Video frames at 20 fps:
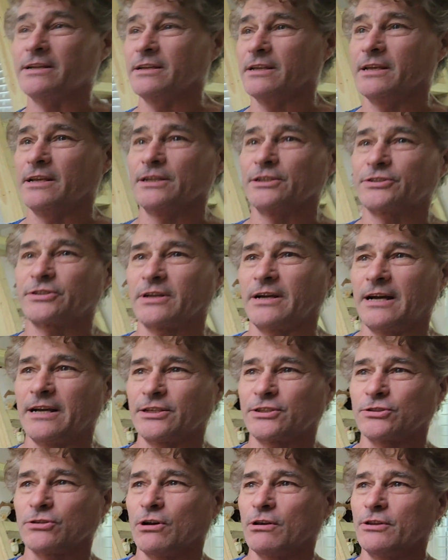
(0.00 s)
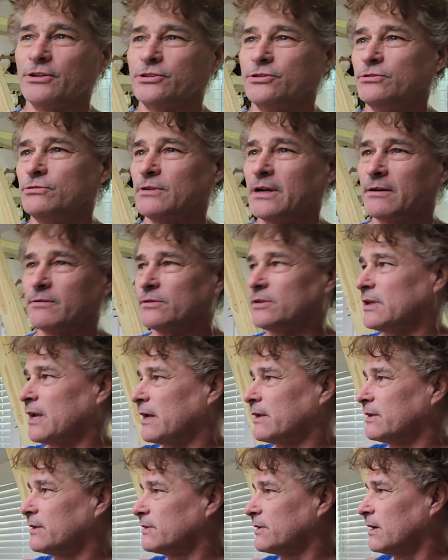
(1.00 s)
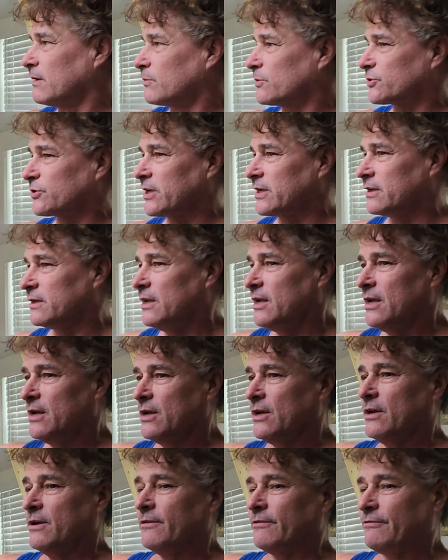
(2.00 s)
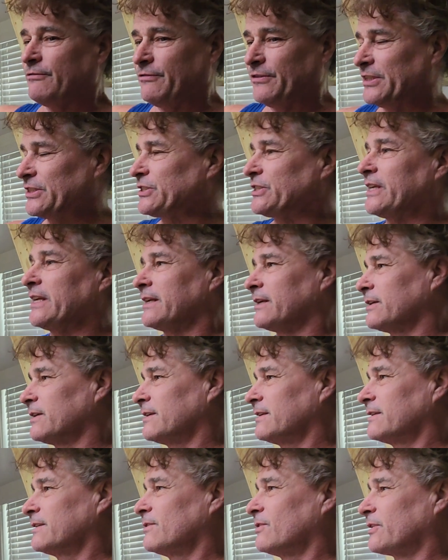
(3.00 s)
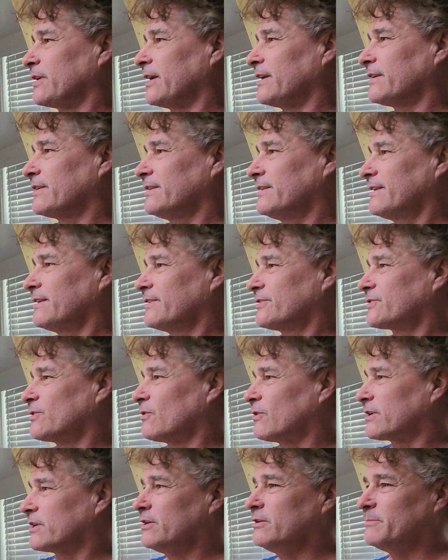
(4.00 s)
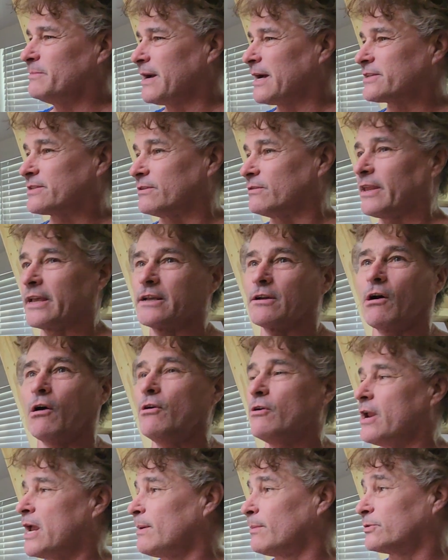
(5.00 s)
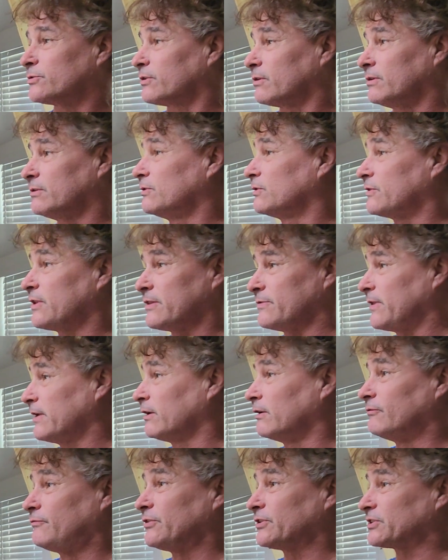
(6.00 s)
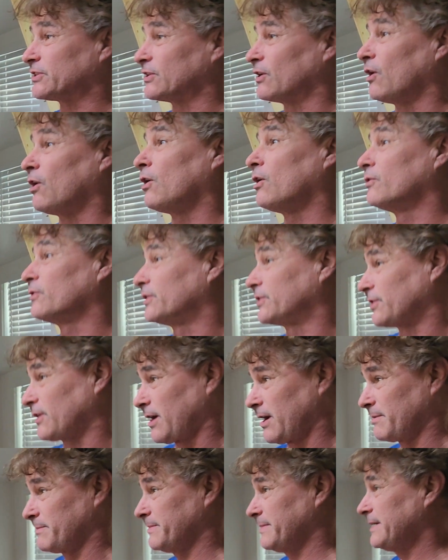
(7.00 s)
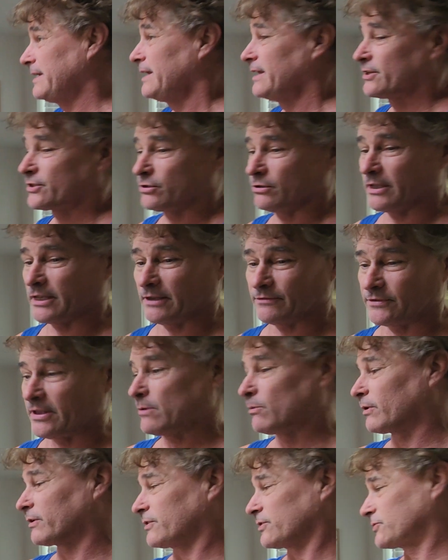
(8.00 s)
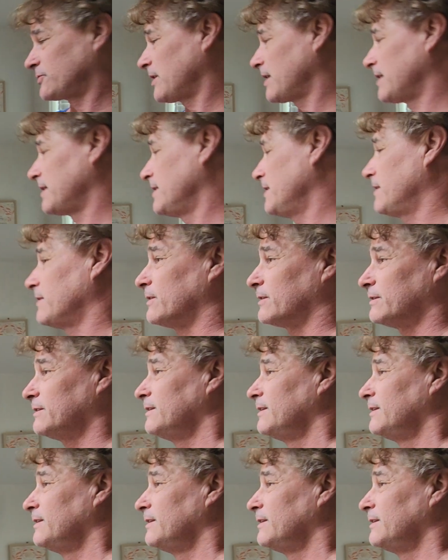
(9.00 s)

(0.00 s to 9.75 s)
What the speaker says: is I saw that you were saying fishing. Okay, so can you imagine? Like our neighbors, they go fishing all the time. So like if they wanted to stay here,